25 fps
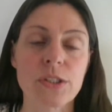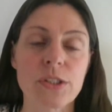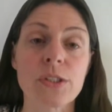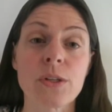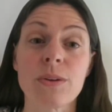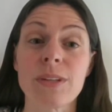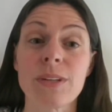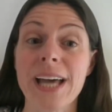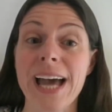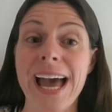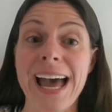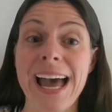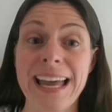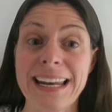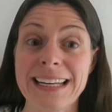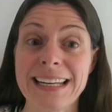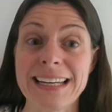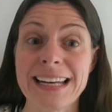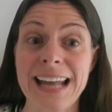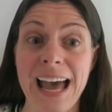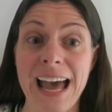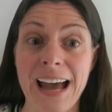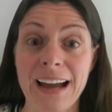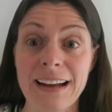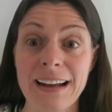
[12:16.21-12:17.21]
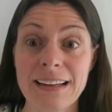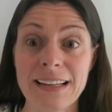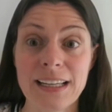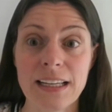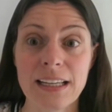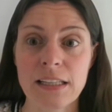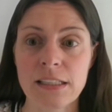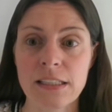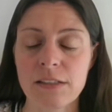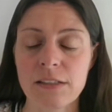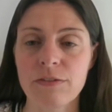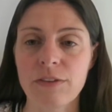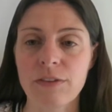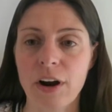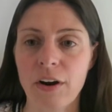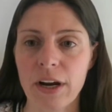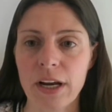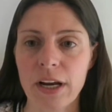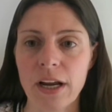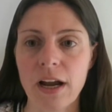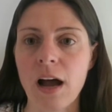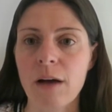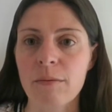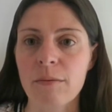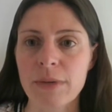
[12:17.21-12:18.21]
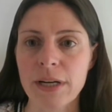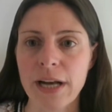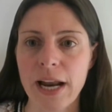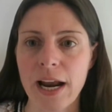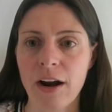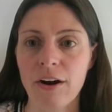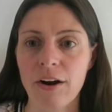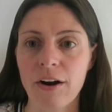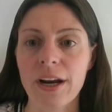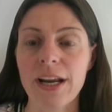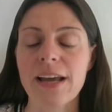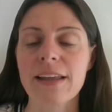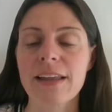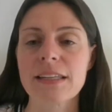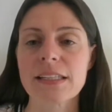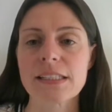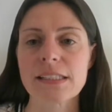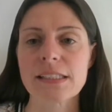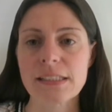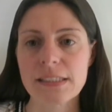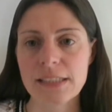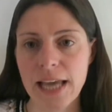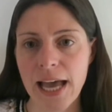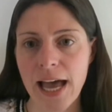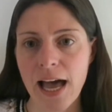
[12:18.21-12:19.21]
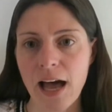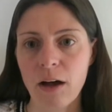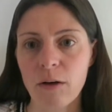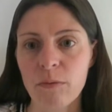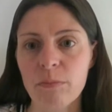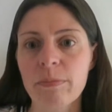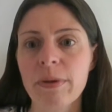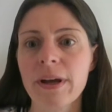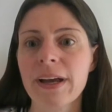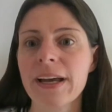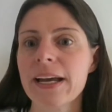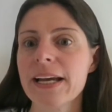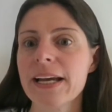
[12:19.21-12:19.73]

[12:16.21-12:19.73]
So the head and neck is a very common area, the scalp,